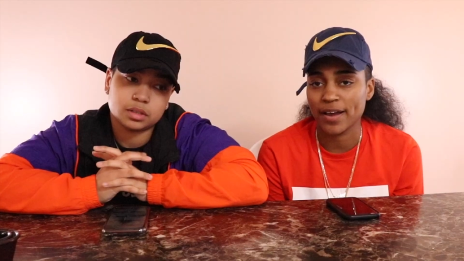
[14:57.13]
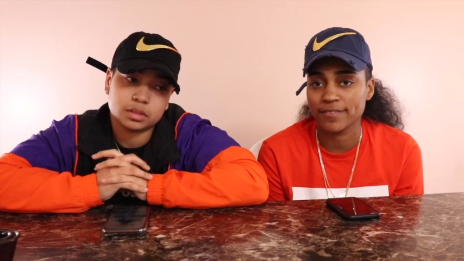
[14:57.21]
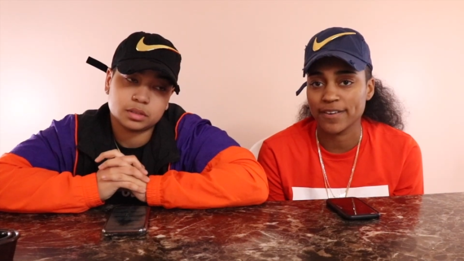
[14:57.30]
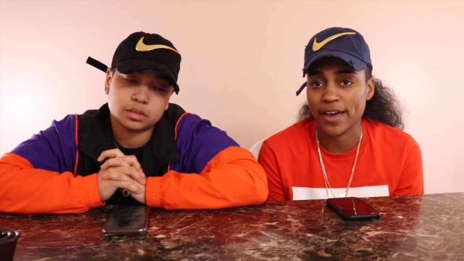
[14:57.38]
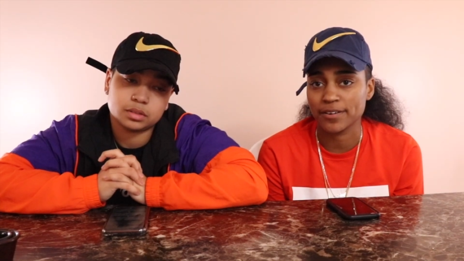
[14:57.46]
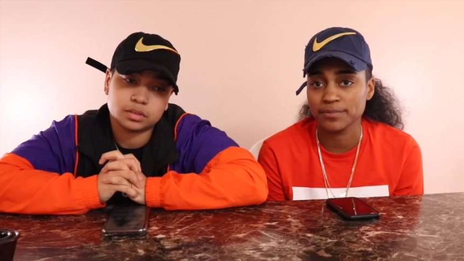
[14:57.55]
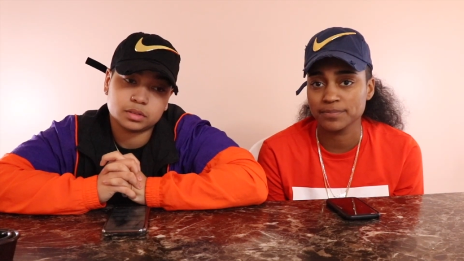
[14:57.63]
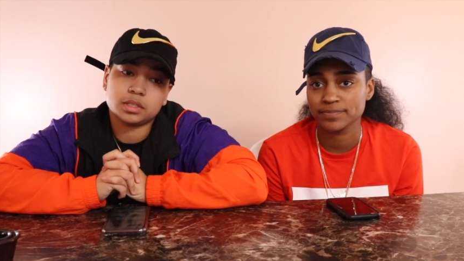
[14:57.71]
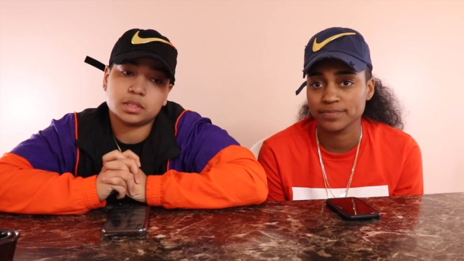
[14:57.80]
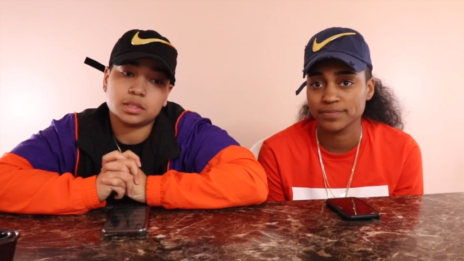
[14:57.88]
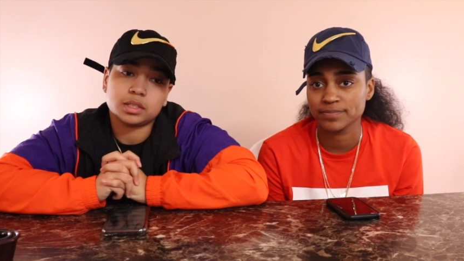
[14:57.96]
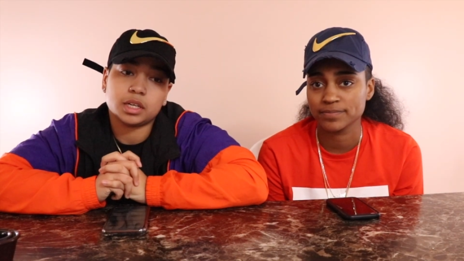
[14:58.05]
Speaker 1: I've had them.
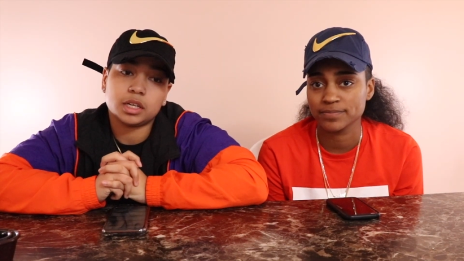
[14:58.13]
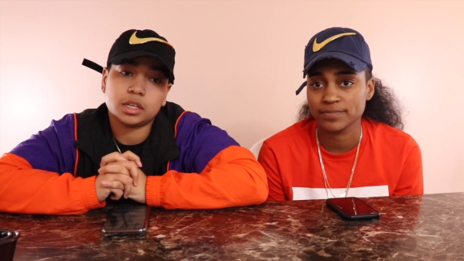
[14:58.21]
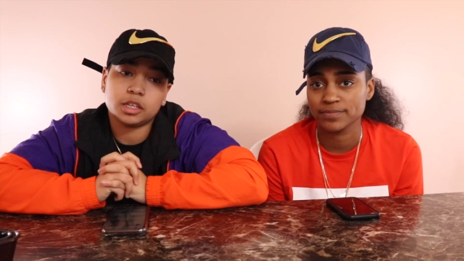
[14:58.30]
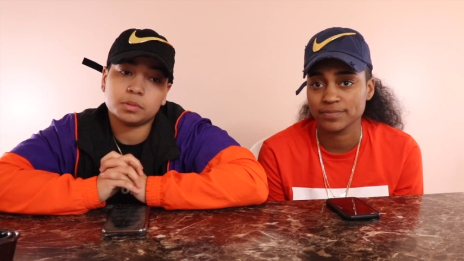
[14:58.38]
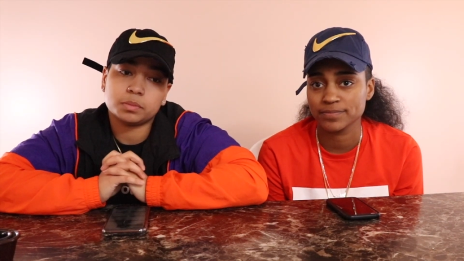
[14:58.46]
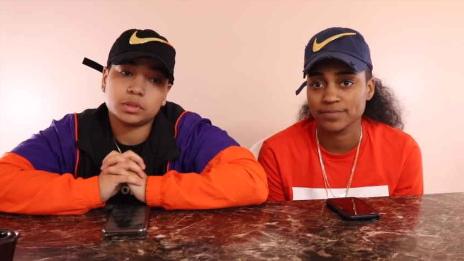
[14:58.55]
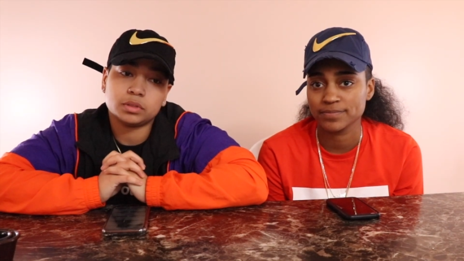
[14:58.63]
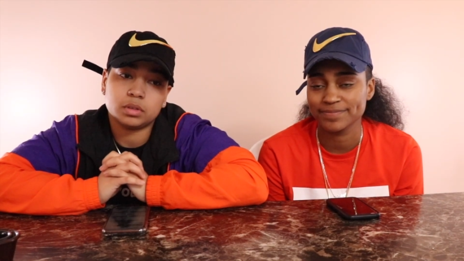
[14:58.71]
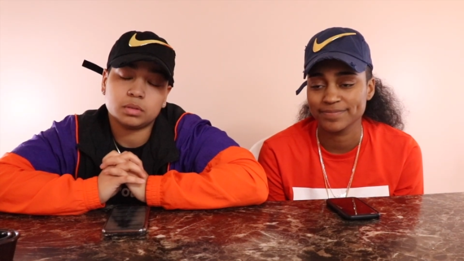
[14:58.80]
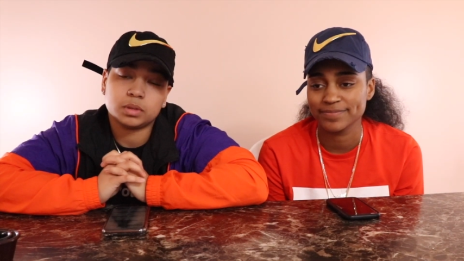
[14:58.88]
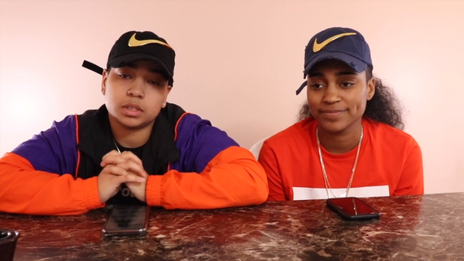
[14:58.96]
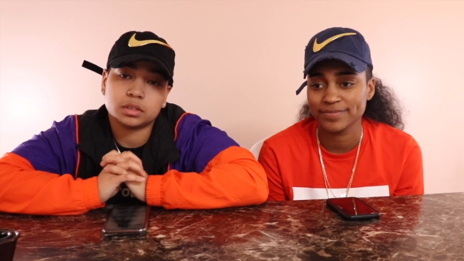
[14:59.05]
Same.
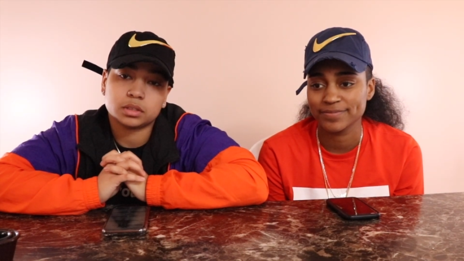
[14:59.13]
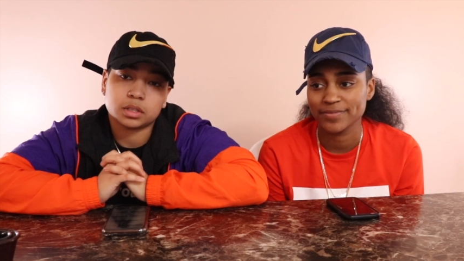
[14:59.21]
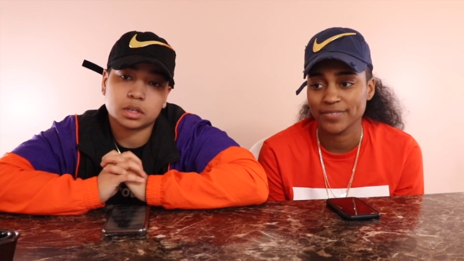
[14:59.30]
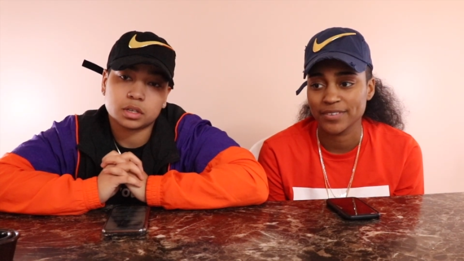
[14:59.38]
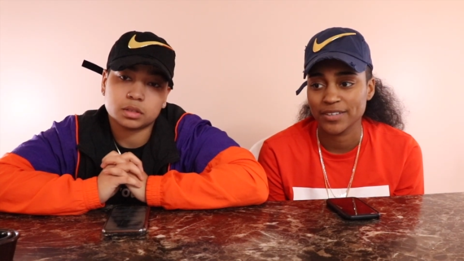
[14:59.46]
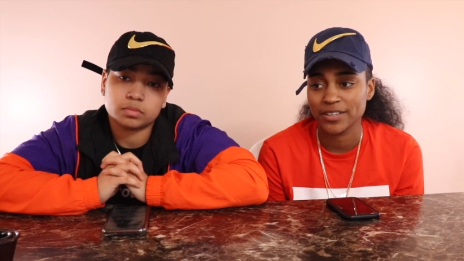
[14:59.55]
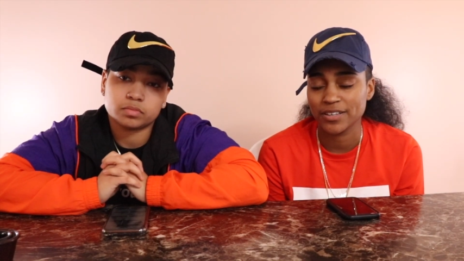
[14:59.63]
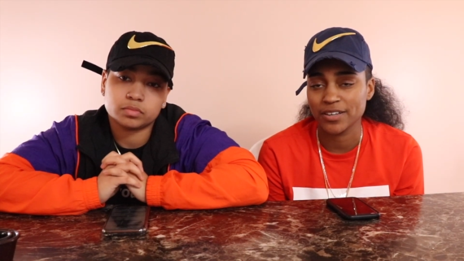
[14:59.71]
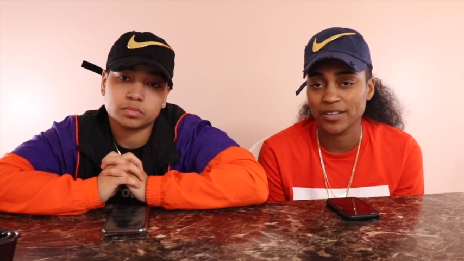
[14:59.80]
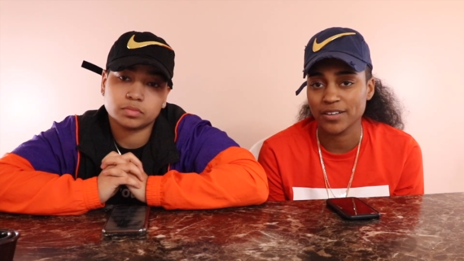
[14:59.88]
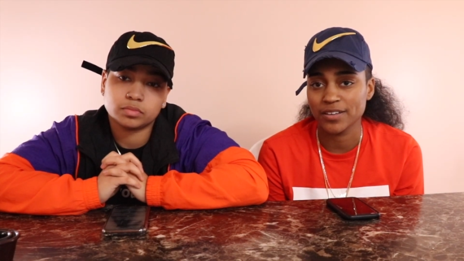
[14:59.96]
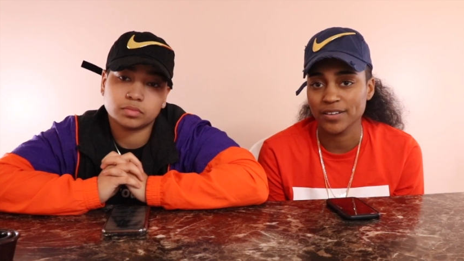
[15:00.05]
What a waste of time.
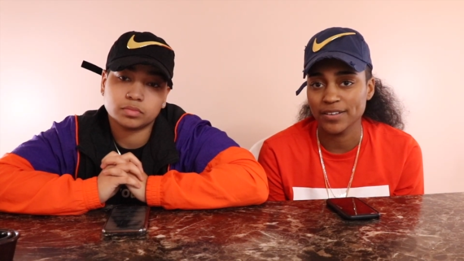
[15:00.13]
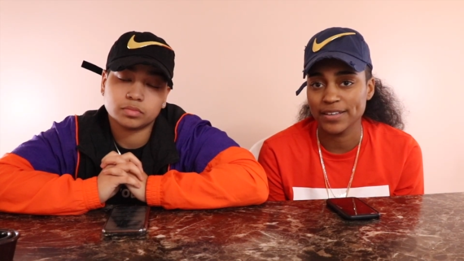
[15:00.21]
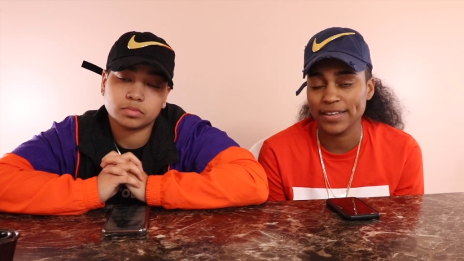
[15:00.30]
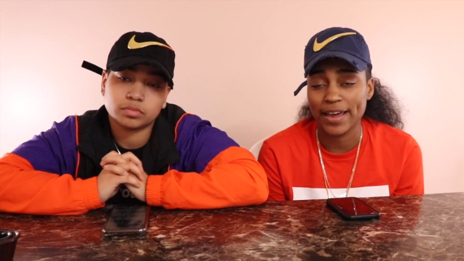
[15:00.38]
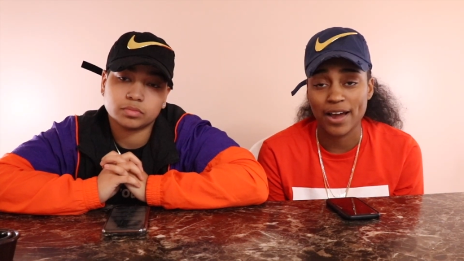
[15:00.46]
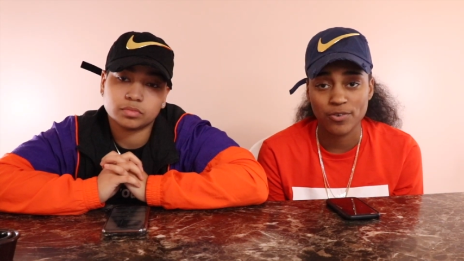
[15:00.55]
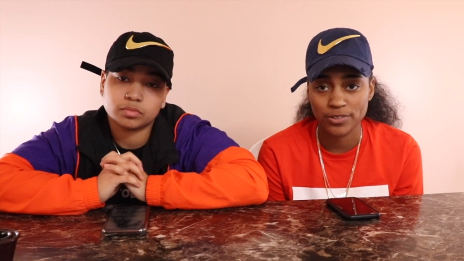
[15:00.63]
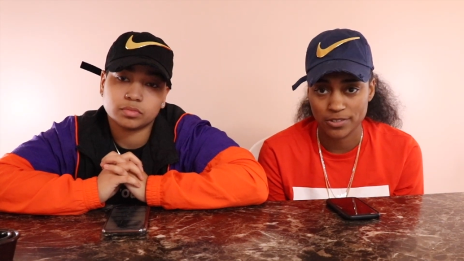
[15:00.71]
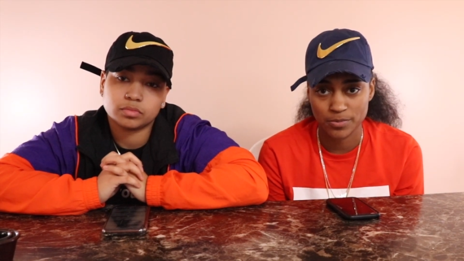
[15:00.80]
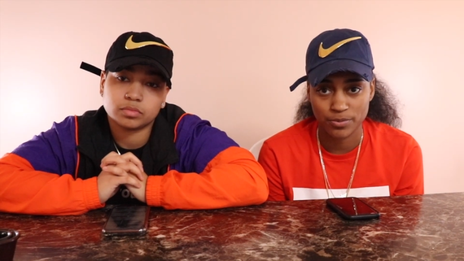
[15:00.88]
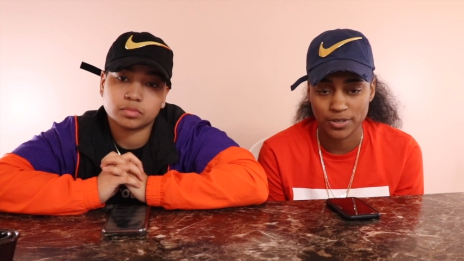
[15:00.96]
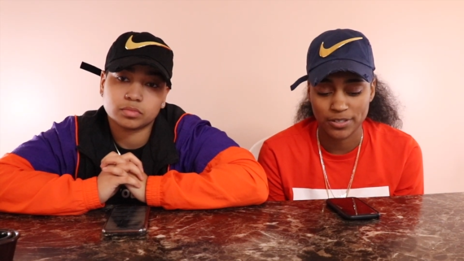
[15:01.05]
Now at
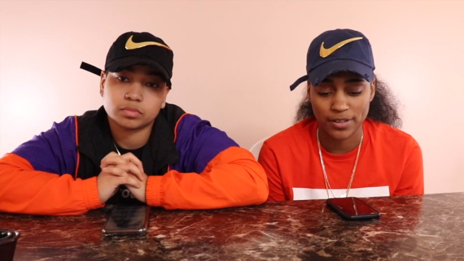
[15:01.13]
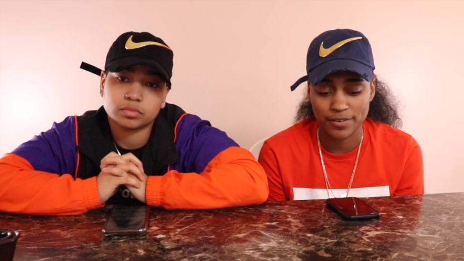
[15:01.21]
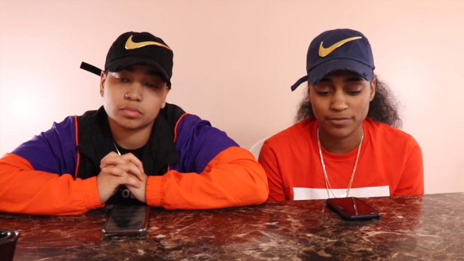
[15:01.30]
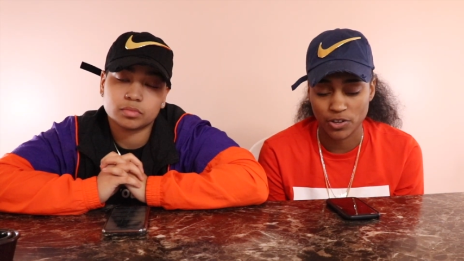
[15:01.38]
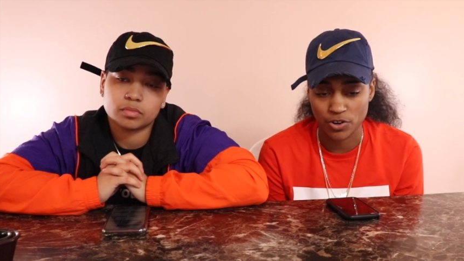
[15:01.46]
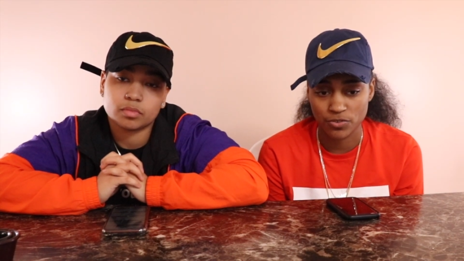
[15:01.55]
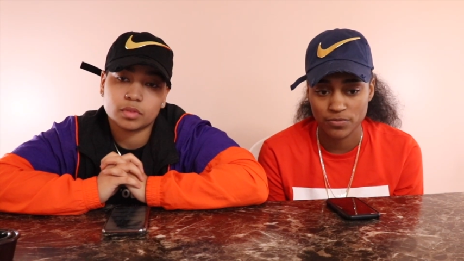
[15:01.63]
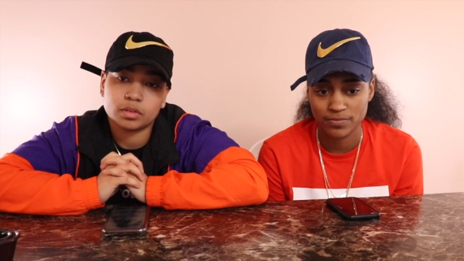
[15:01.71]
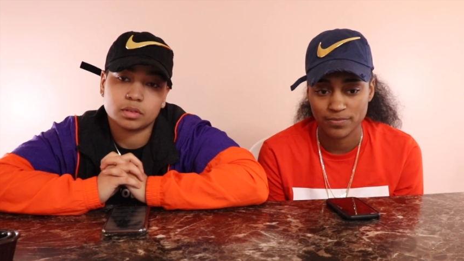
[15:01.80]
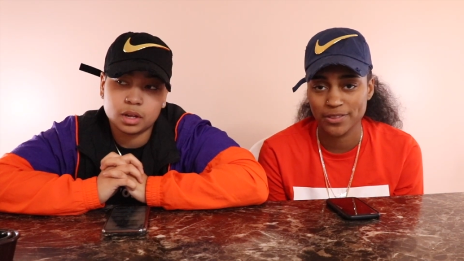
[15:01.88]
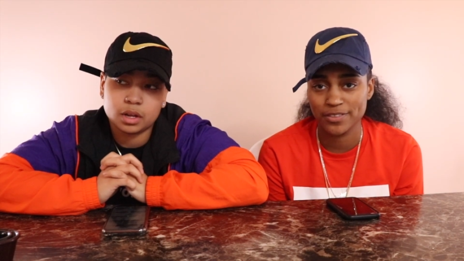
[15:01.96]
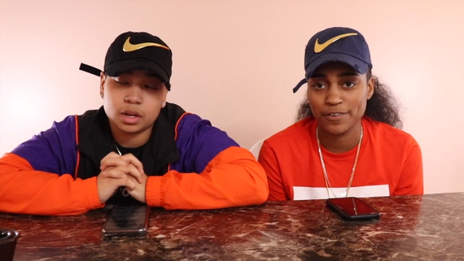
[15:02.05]
this point in life, no.
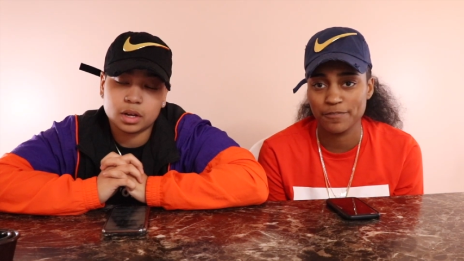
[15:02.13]
But